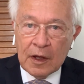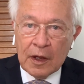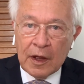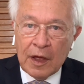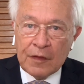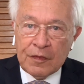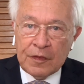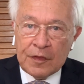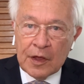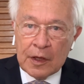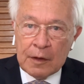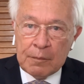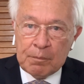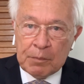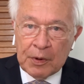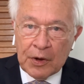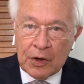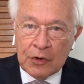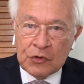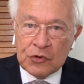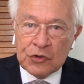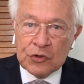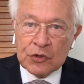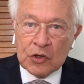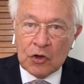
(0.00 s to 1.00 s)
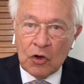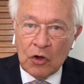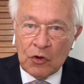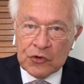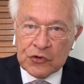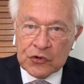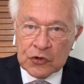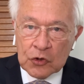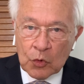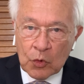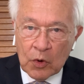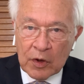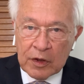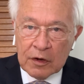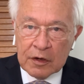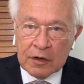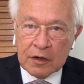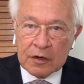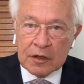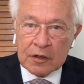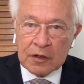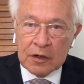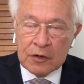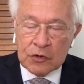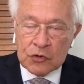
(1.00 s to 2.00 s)
and they both
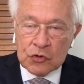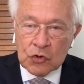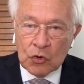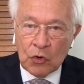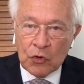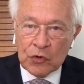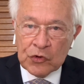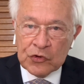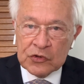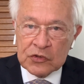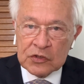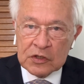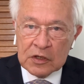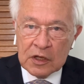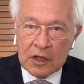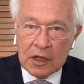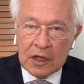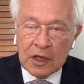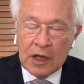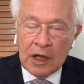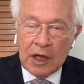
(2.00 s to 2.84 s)
consequently endorse